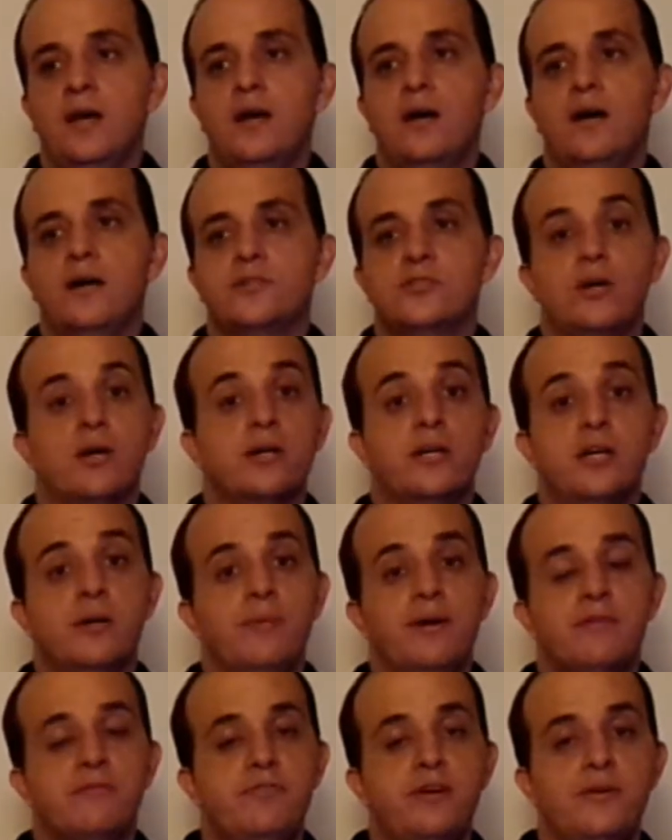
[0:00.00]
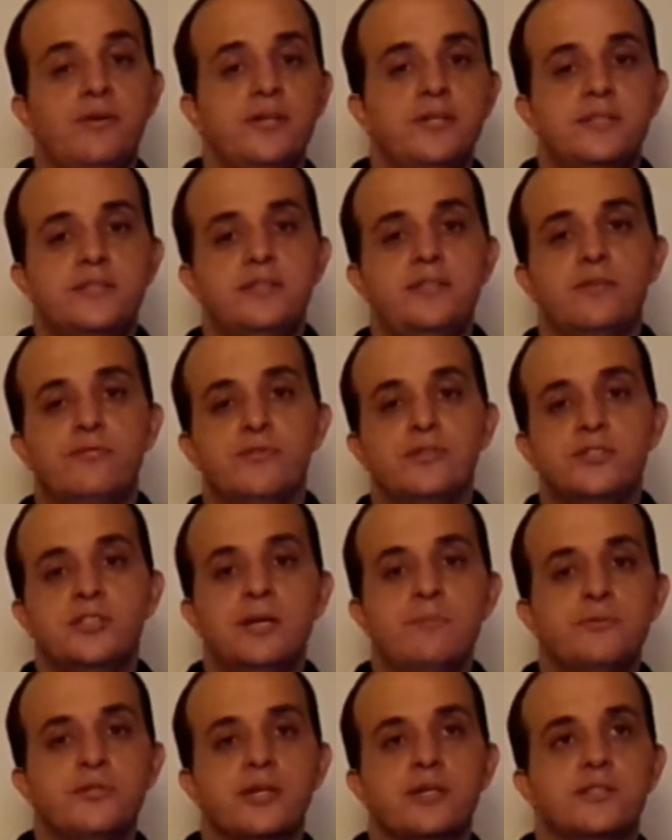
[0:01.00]
talking about various different
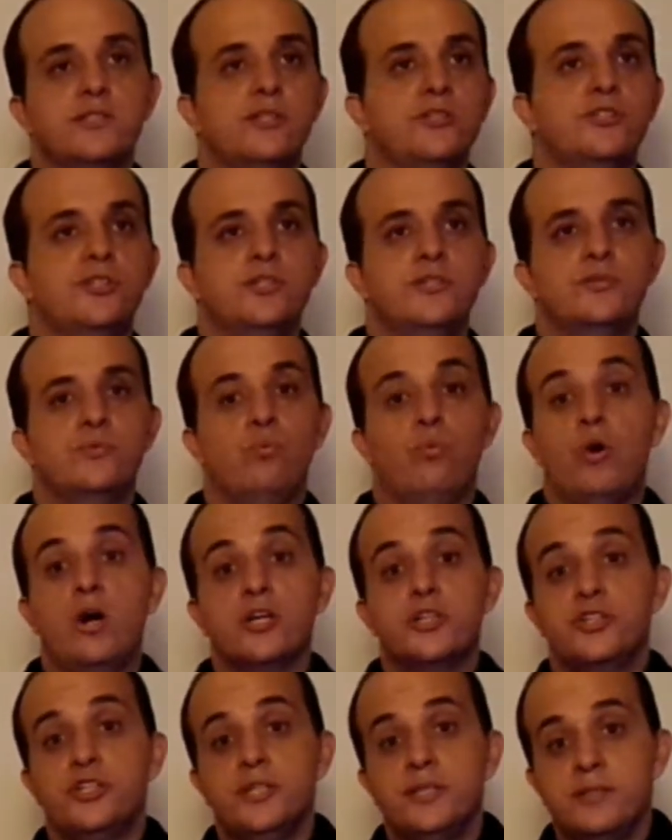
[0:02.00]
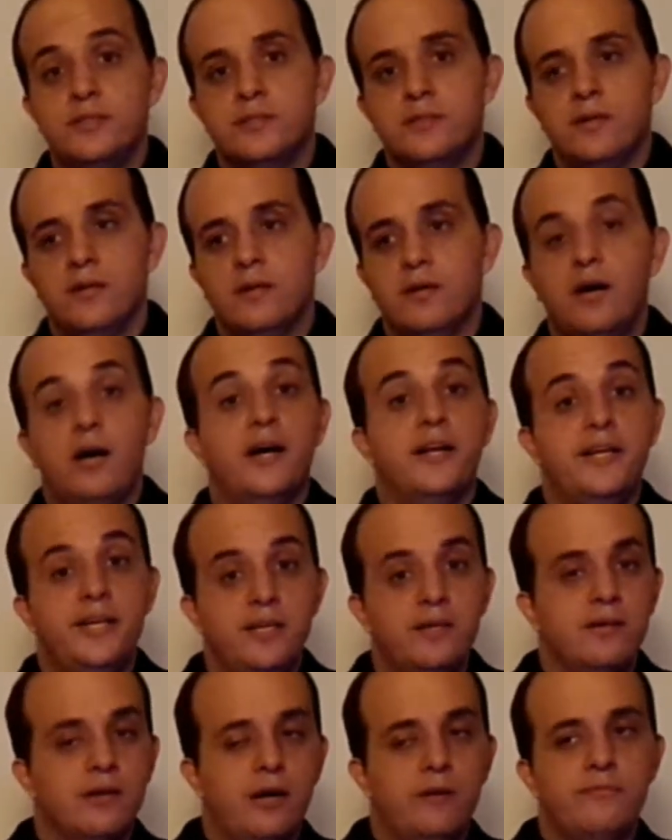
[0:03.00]
subjects, such as watches, honey,
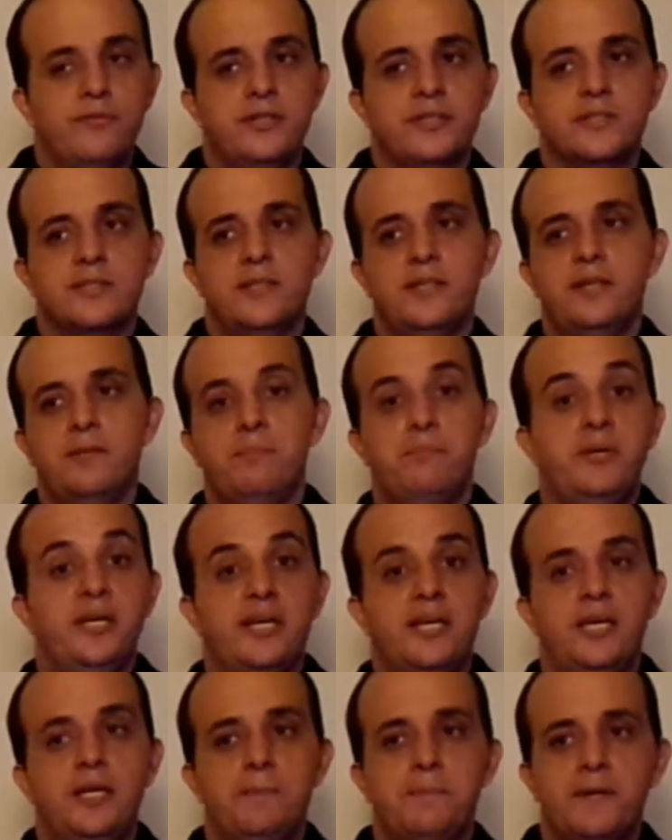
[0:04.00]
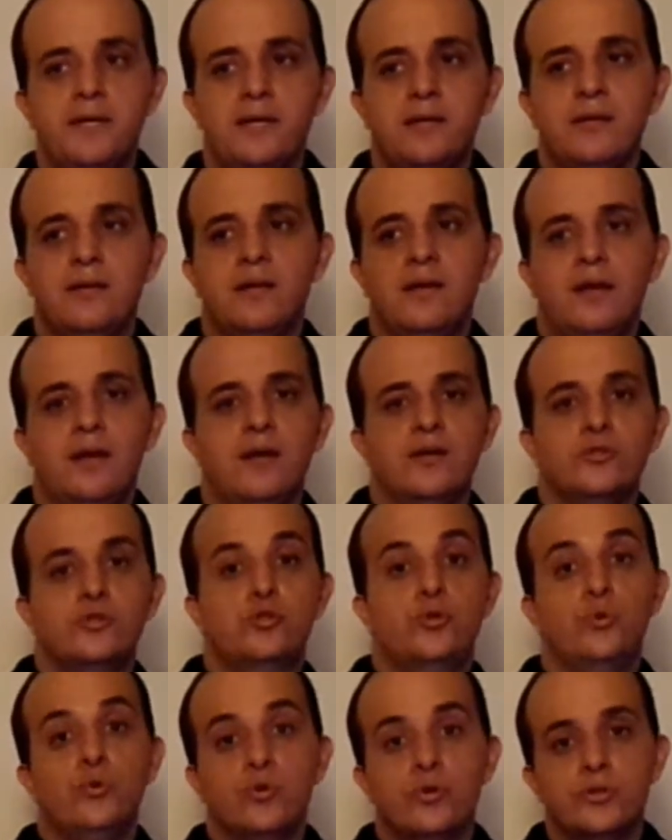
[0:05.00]
obviously, beekeeping,
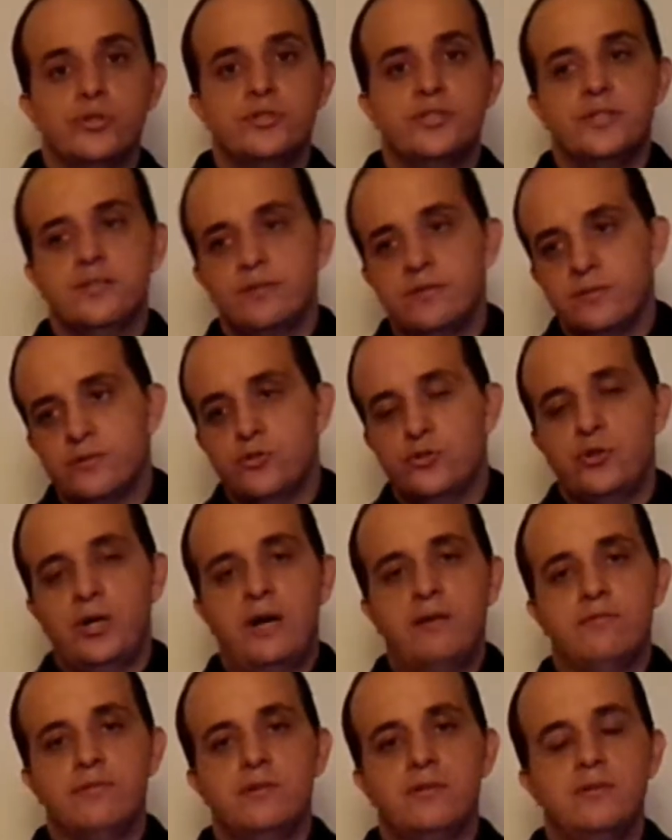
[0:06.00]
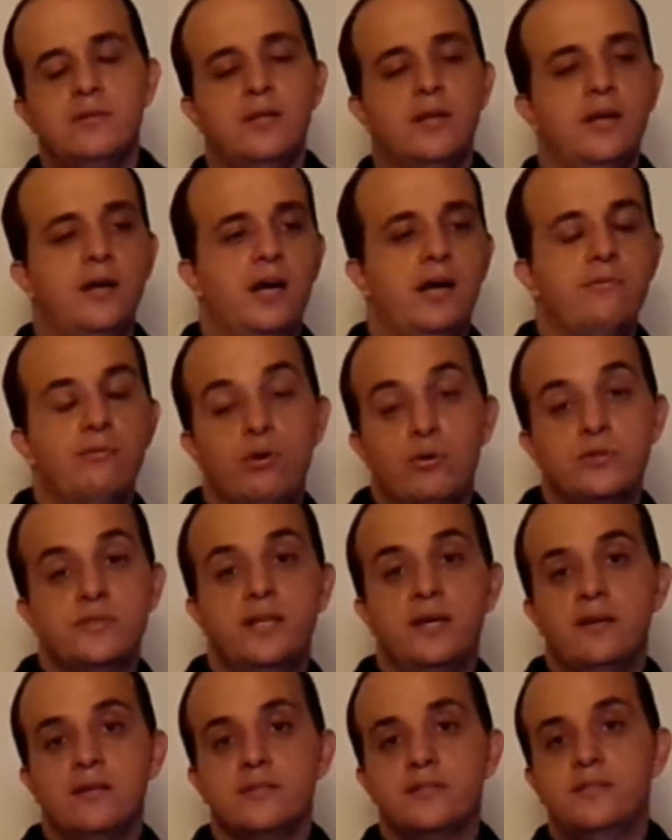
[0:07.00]
tours and travel. I have
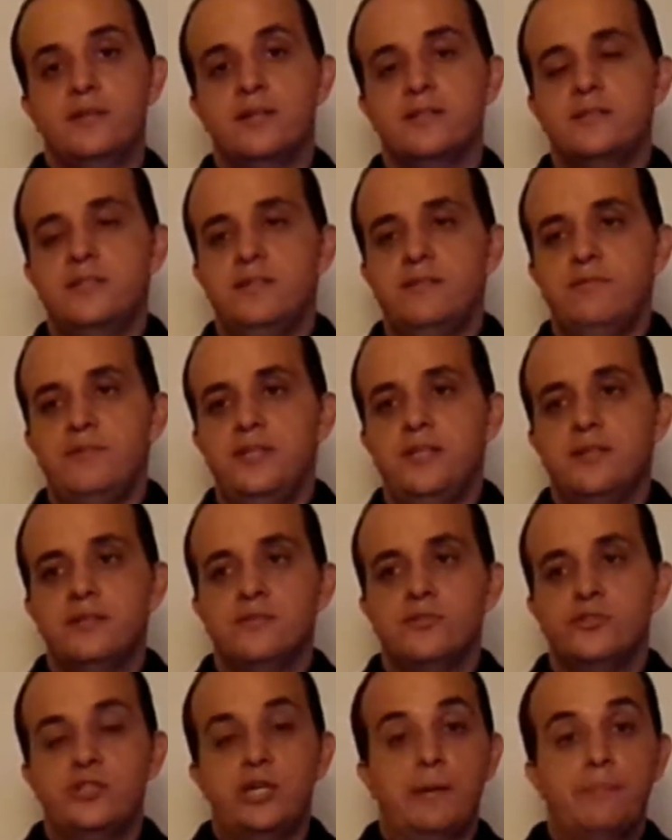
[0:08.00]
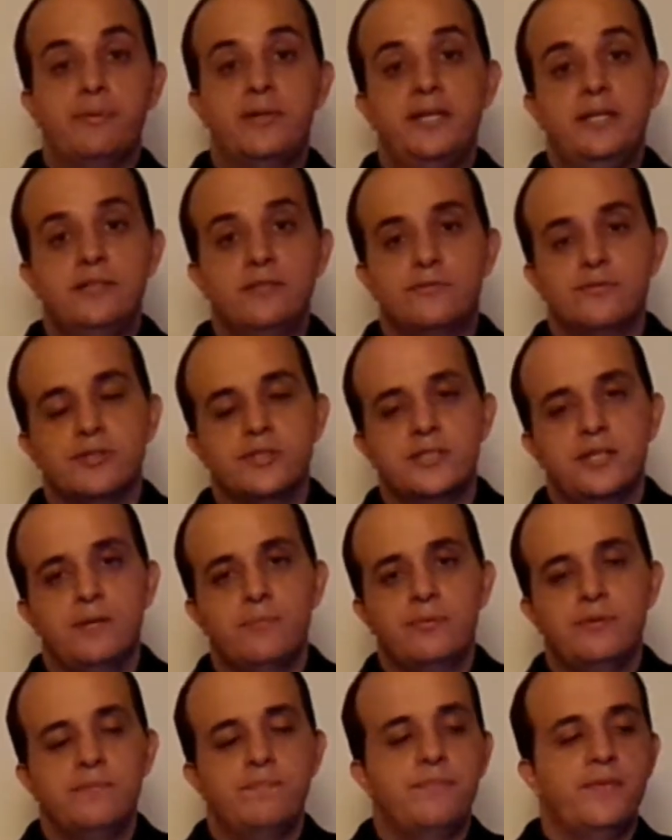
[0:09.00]
hotels.tv in Japanese, for example.